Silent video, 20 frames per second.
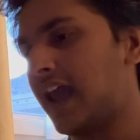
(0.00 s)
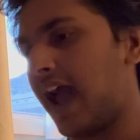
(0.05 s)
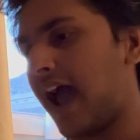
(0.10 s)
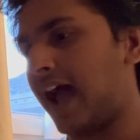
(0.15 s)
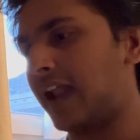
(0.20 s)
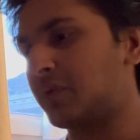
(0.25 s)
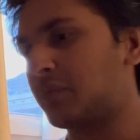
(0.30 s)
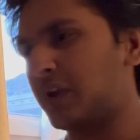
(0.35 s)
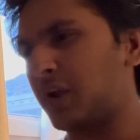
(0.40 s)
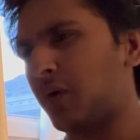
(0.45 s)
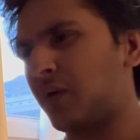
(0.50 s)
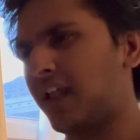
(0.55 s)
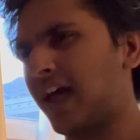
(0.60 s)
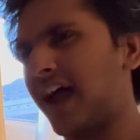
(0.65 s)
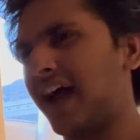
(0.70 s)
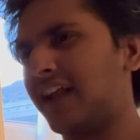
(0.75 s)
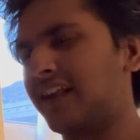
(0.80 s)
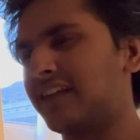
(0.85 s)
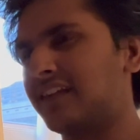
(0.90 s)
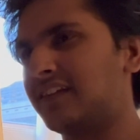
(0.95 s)
and we all
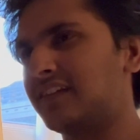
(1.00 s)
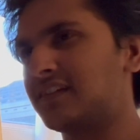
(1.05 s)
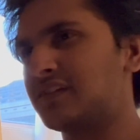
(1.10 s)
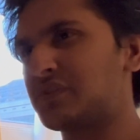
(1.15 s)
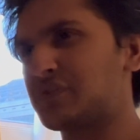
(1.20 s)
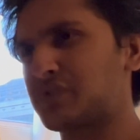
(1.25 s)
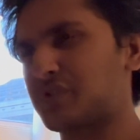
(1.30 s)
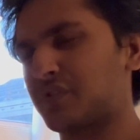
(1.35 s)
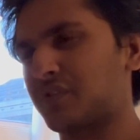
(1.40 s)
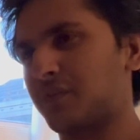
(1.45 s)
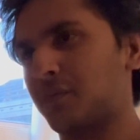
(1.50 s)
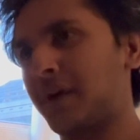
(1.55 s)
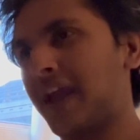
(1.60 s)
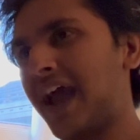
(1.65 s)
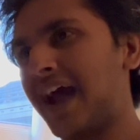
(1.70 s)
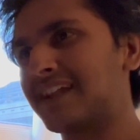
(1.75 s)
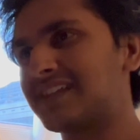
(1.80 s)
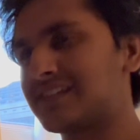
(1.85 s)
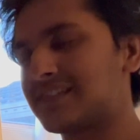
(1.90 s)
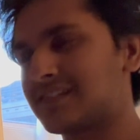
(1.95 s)
had we
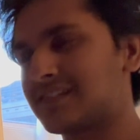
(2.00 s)
had